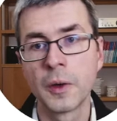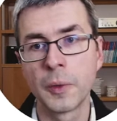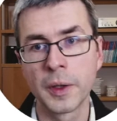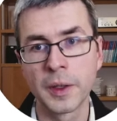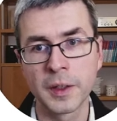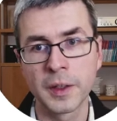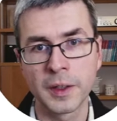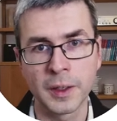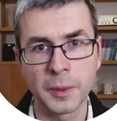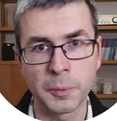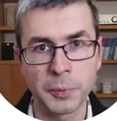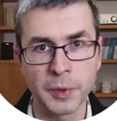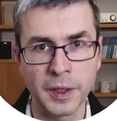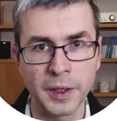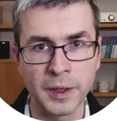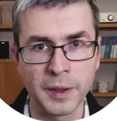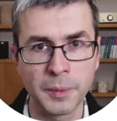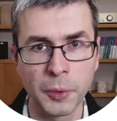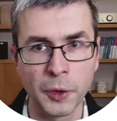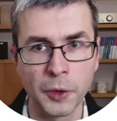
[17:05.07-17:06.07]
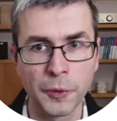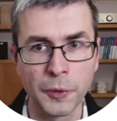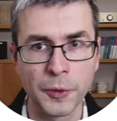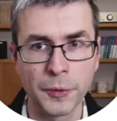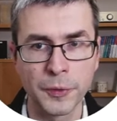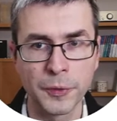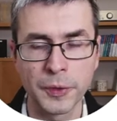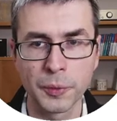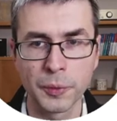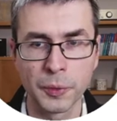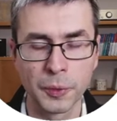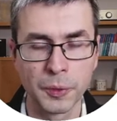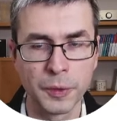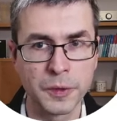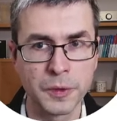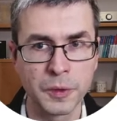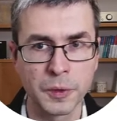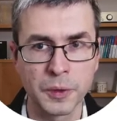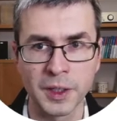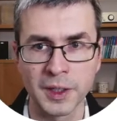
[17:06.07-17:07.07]
we can apply both of the rules
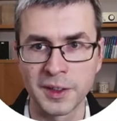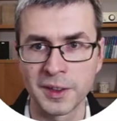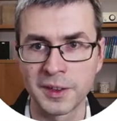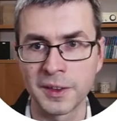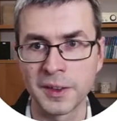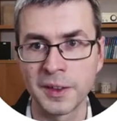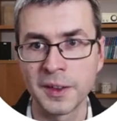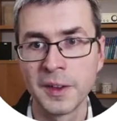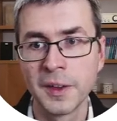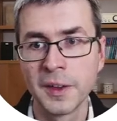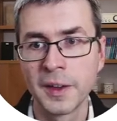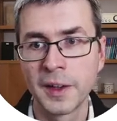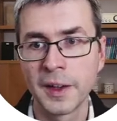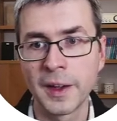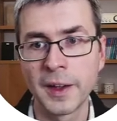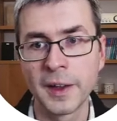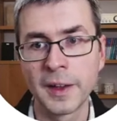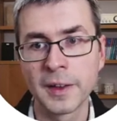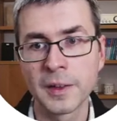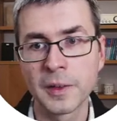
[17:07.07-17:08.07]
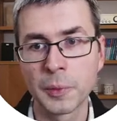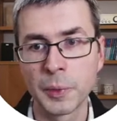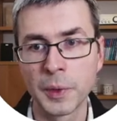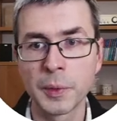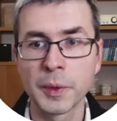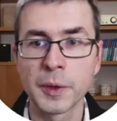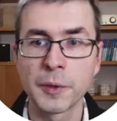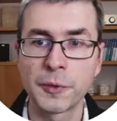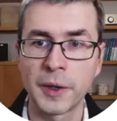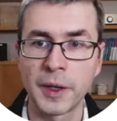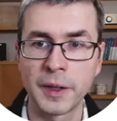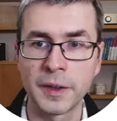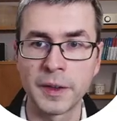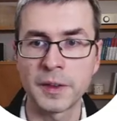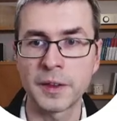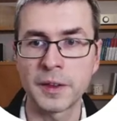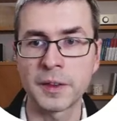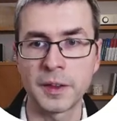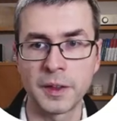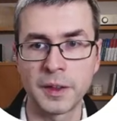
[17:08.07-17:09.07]
to Greta, and we will find
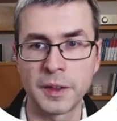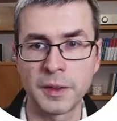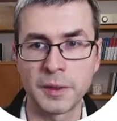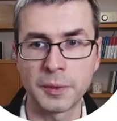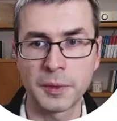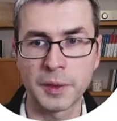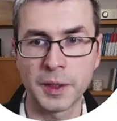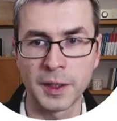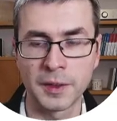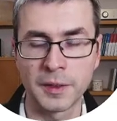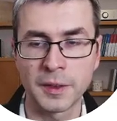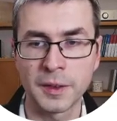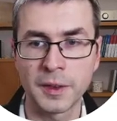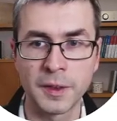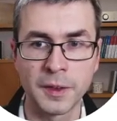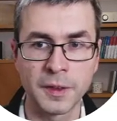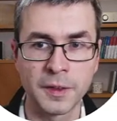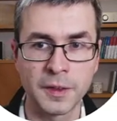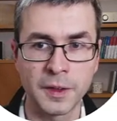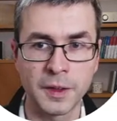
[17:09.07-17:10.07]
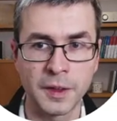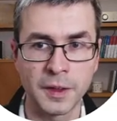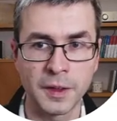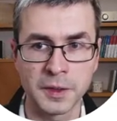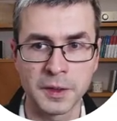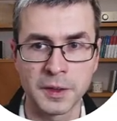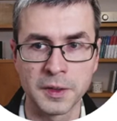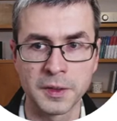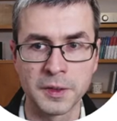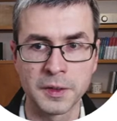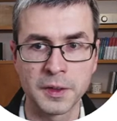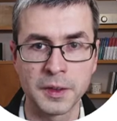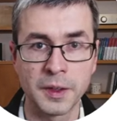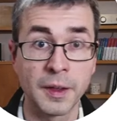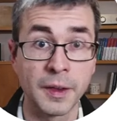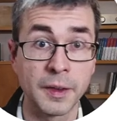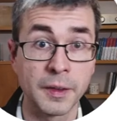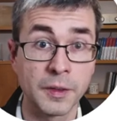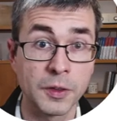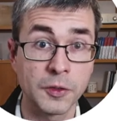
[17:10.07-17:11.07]
that uh, Greta is adult
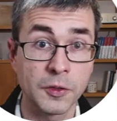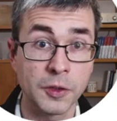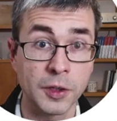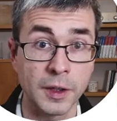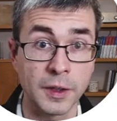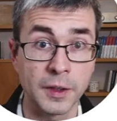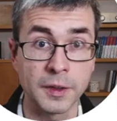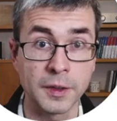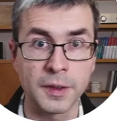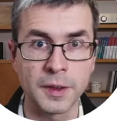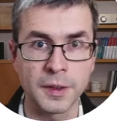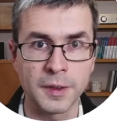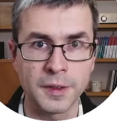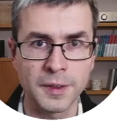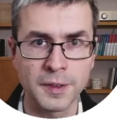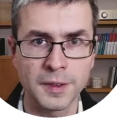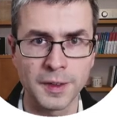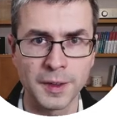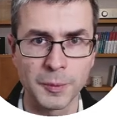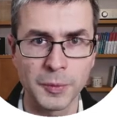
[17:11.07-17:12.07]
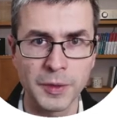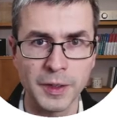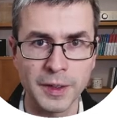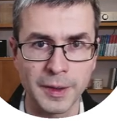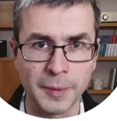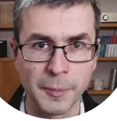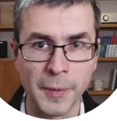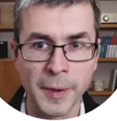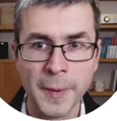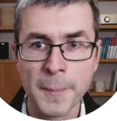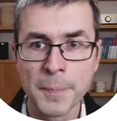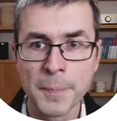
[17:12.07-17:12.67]
and child at the same time.